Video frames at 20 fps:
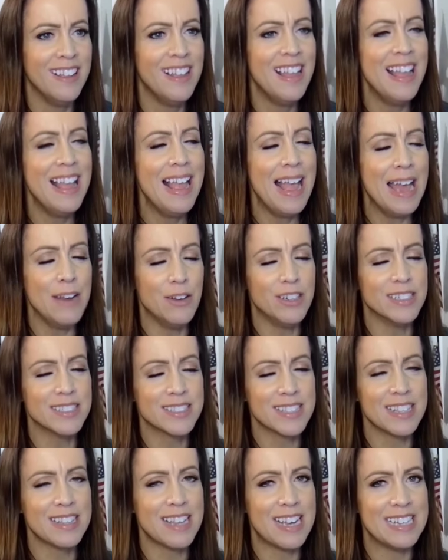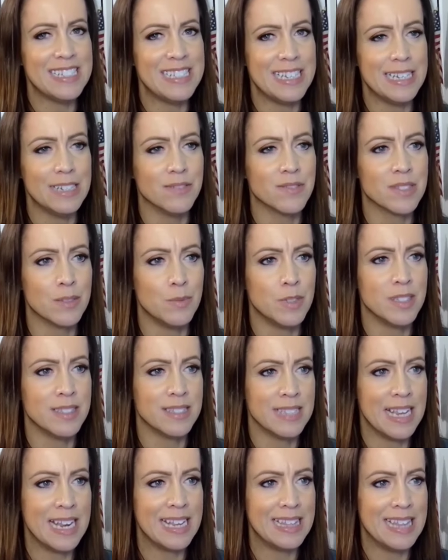And honestly, the idea of someone
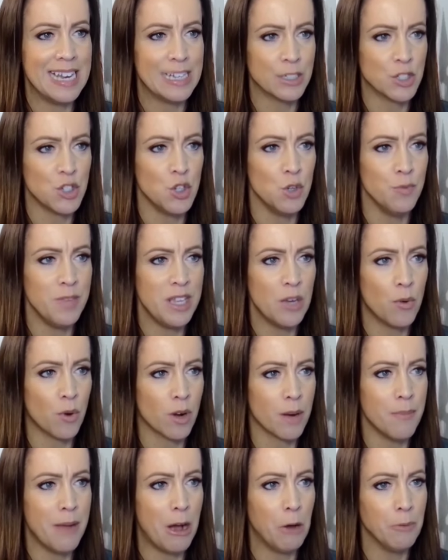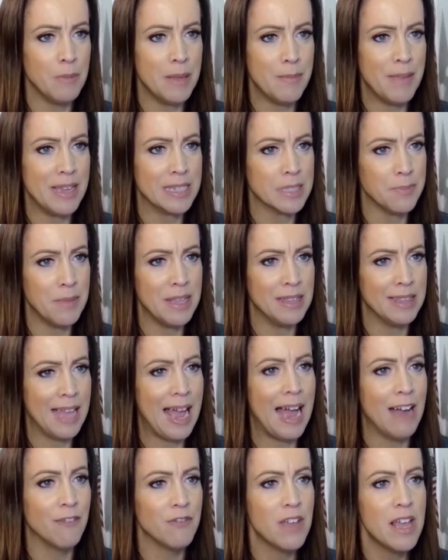saying that to me or about me makes me
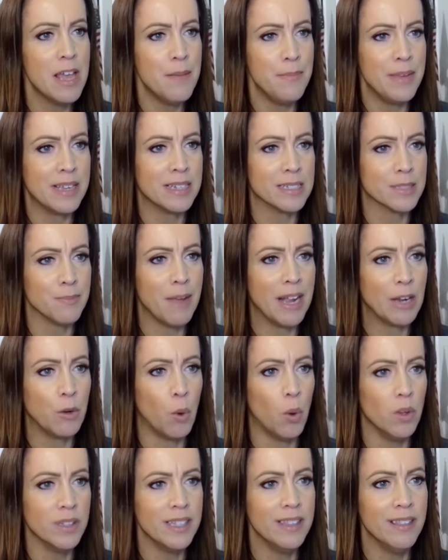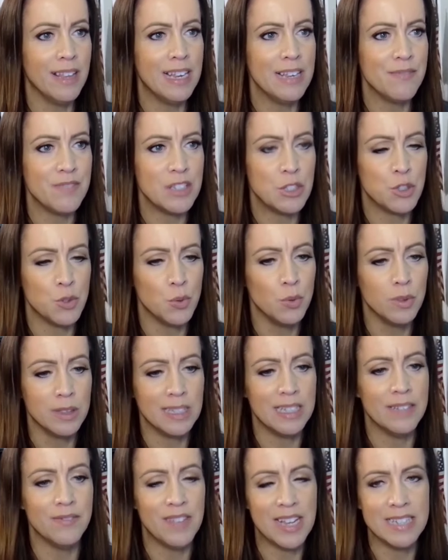laugh, because my goal in life is to
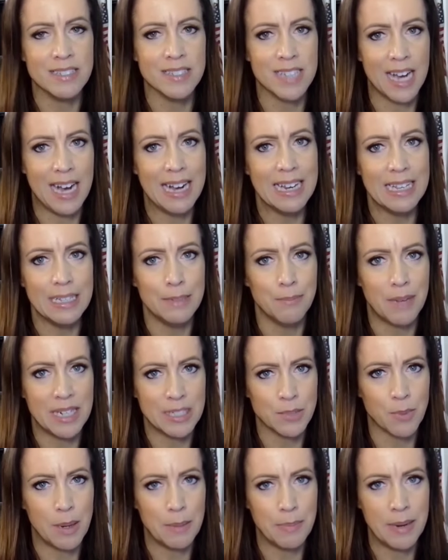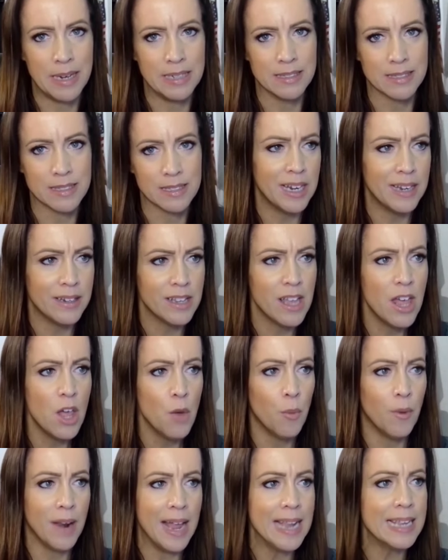live and die in my sweatpants.
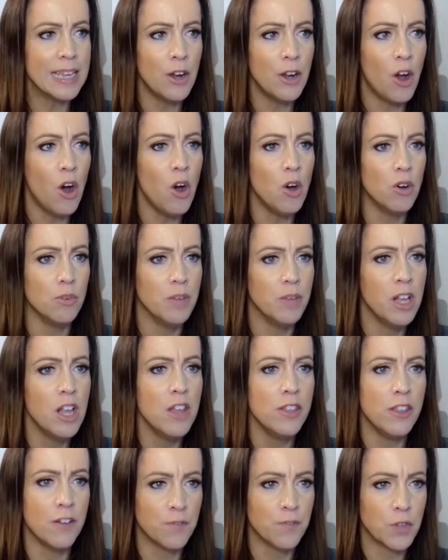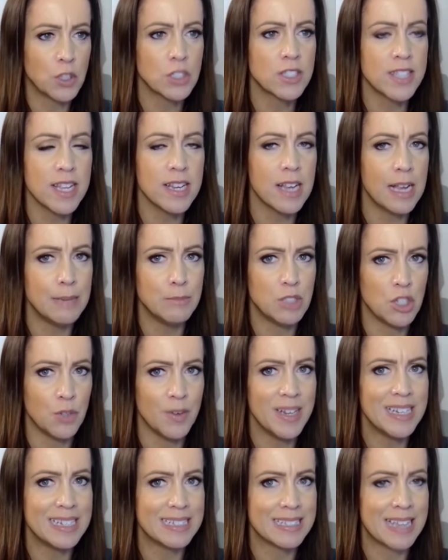When I get home, the first thing I'm
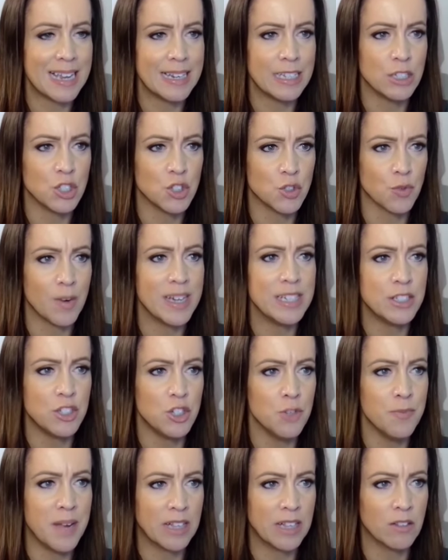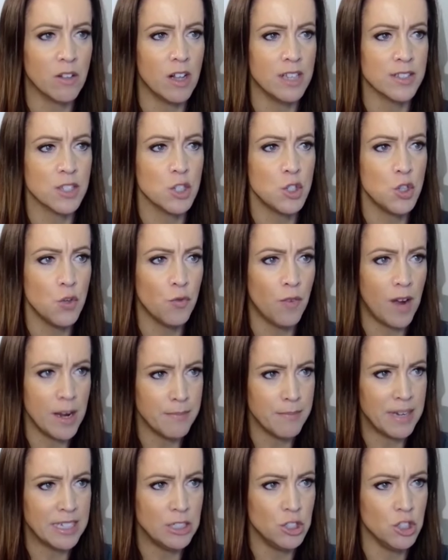doing is heading straight to my closet to find
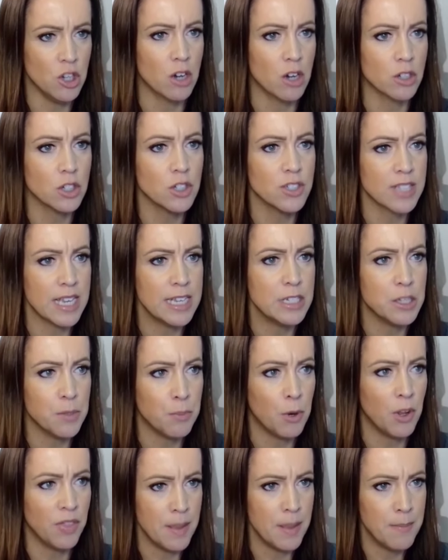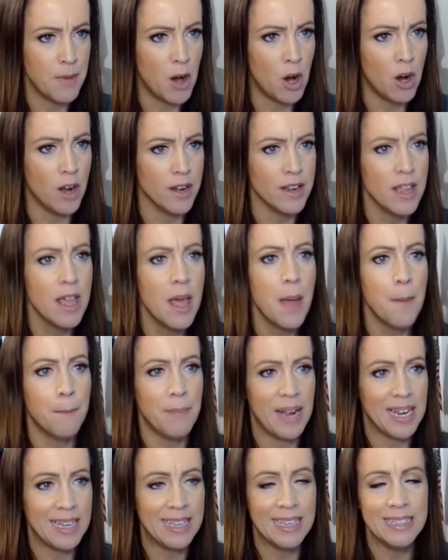my joggers and to put them on.
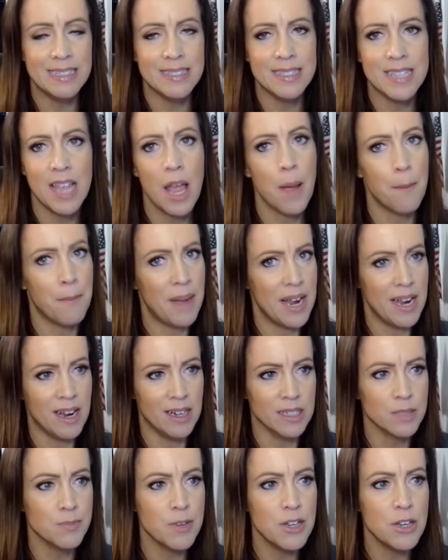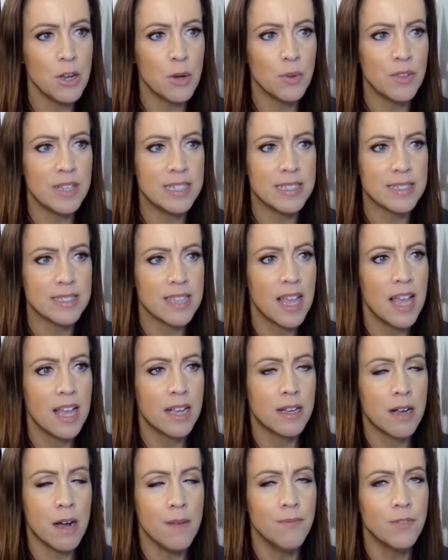My kids, my husband know this.
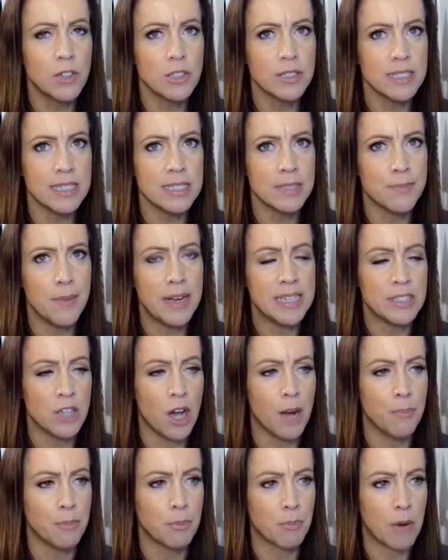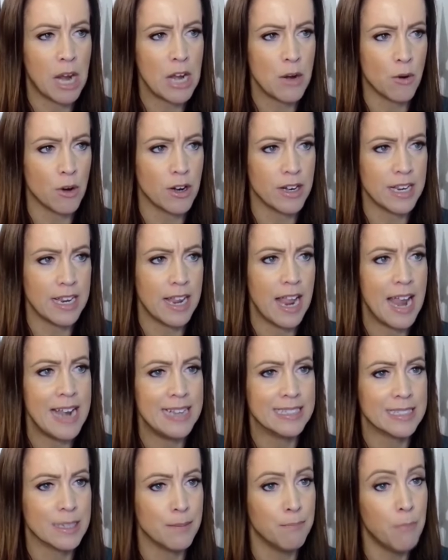Comfort is my top priority, and
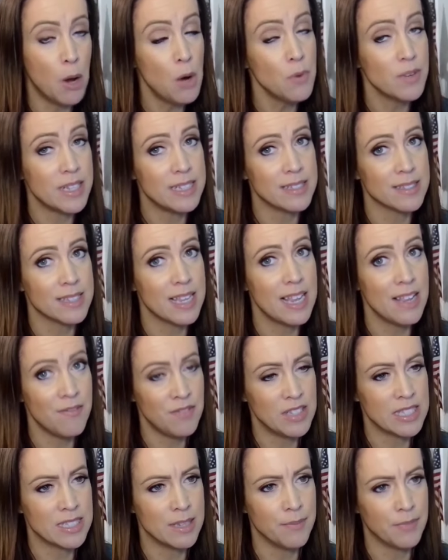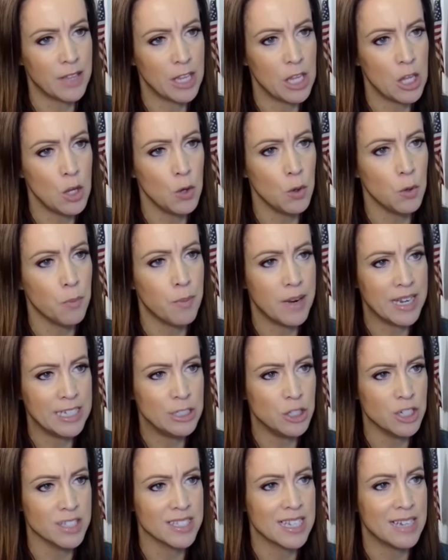it's a bonus if it's something cute, but I
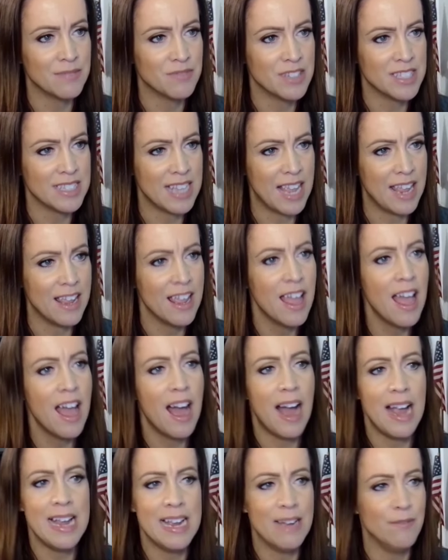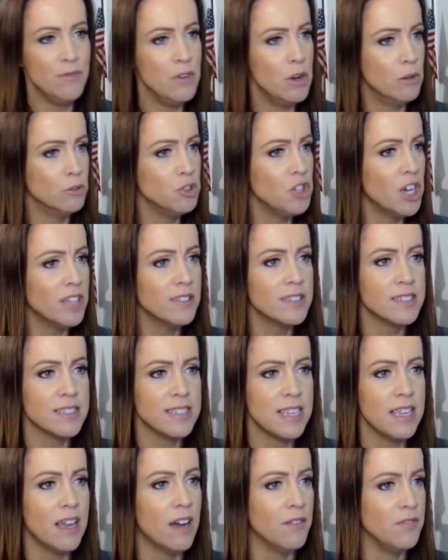just have to say, I have no
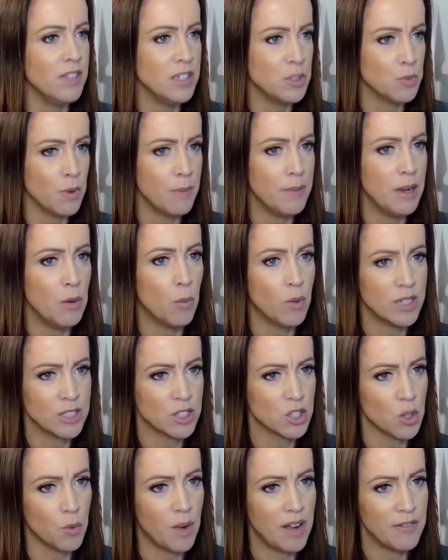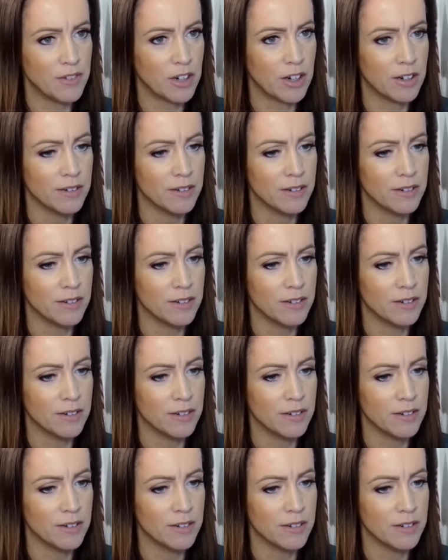jealousy of these women whatsoever.